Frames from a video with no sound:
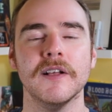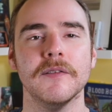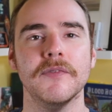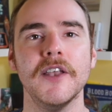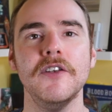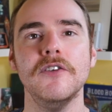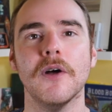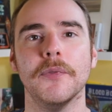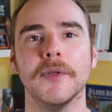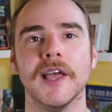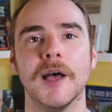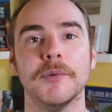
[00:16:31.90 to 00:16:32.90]
then
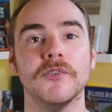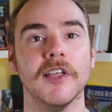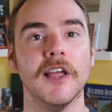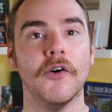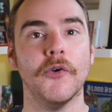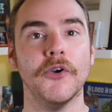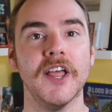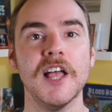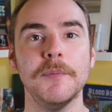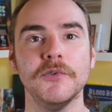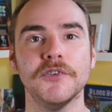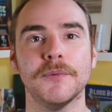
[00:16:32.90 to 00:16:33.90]
nothing happens. They are
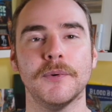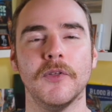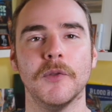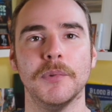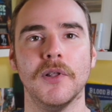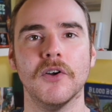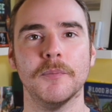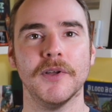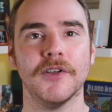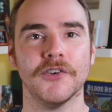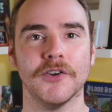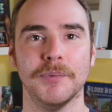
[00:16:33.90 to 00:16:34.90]
unable to throw the block
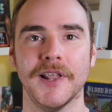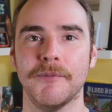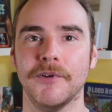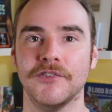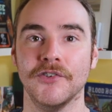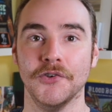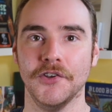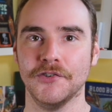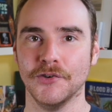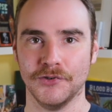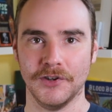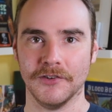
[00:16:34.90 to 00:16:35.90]
because your player is so
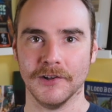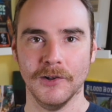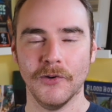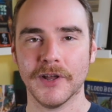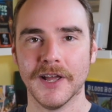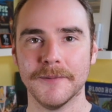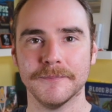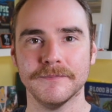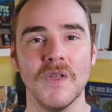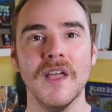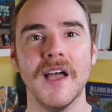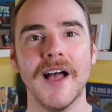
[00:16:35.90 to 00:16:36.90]
disgusting to look at,
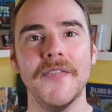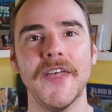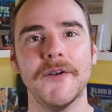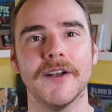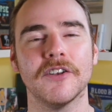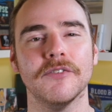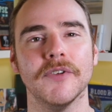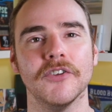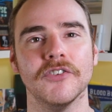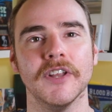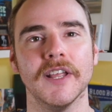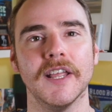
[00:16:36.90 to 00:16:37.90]
and their
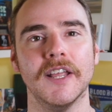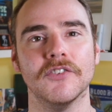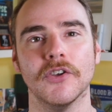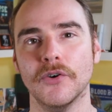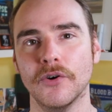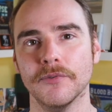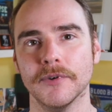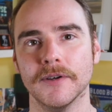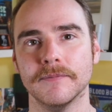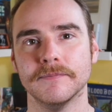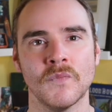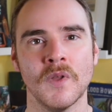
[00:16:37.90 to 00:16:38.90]
activation is over.
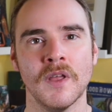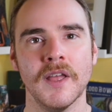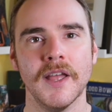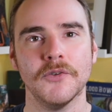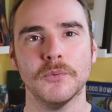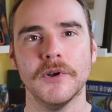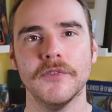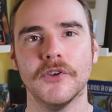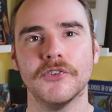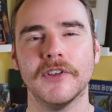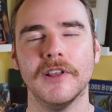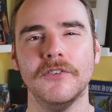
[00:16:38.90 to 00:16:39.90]
It's one of
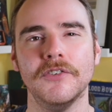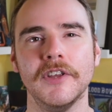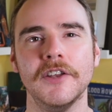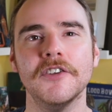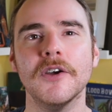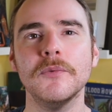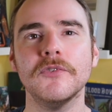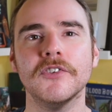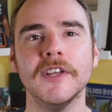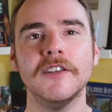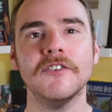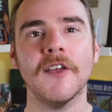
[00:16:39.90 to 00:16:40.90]
those skills that you don't
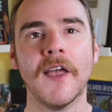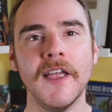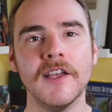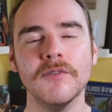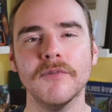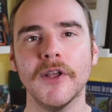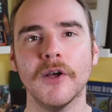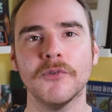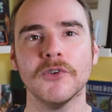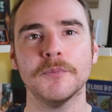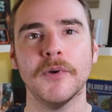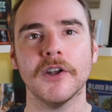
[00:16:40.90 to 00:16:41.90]
see taken very often
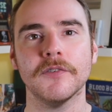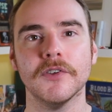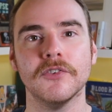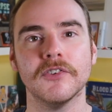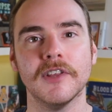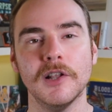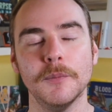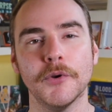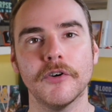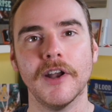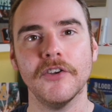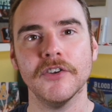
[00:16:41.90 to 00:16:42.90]
as part of a skill
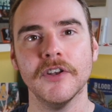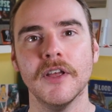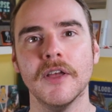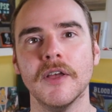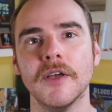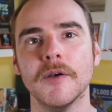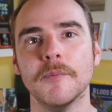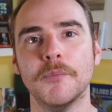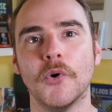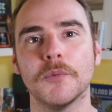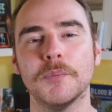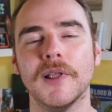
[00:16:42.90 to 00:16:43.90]
progression,
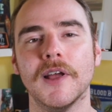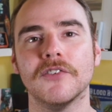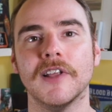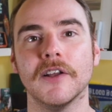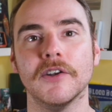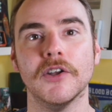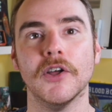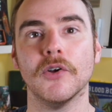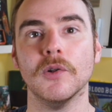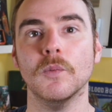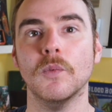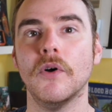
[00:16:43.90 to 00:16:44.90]
but players like
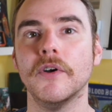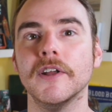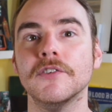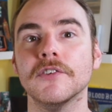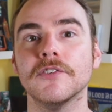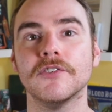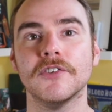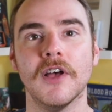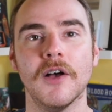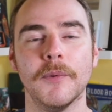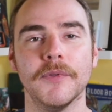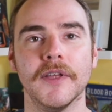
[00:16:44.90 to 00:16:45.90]
Nurgle Warriors
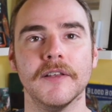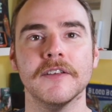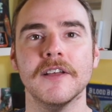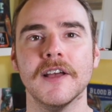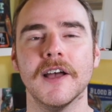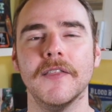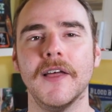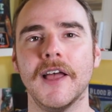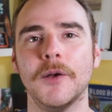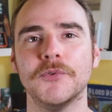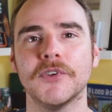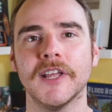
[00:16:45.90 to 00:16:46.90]
start with it, and that
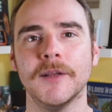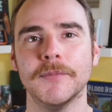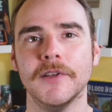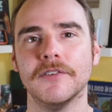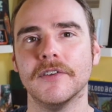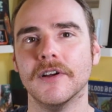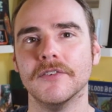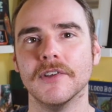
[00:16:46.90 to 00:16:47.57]
helps to keep these guys